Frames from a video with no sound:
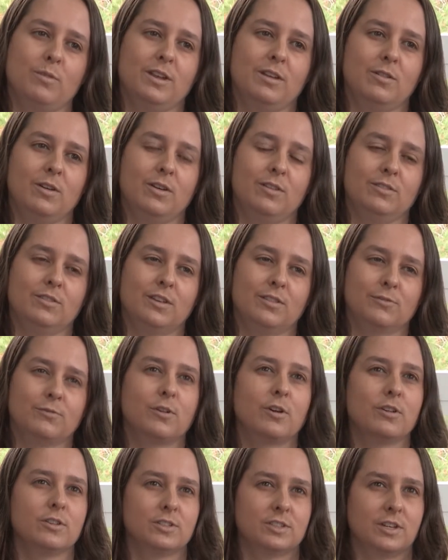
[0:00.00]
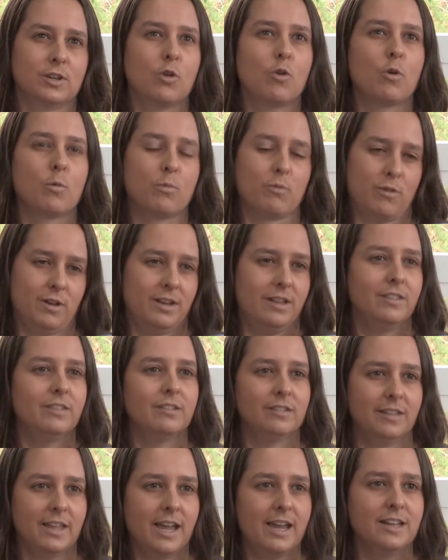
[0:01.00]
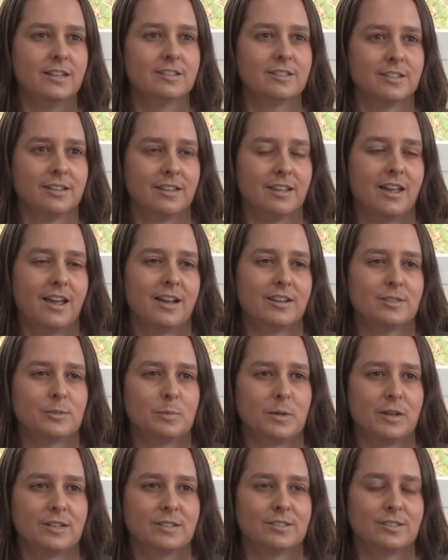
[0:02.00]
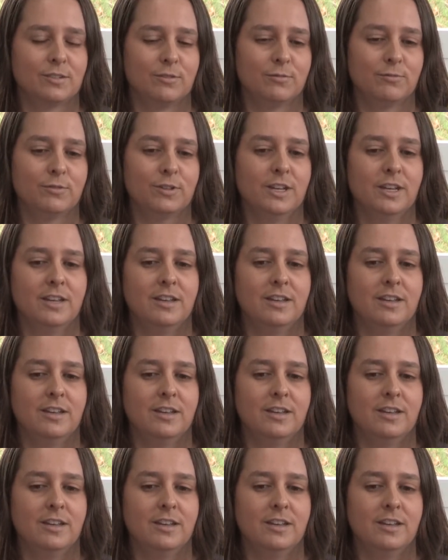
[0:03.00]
and as far as incorporating the light and the aspects of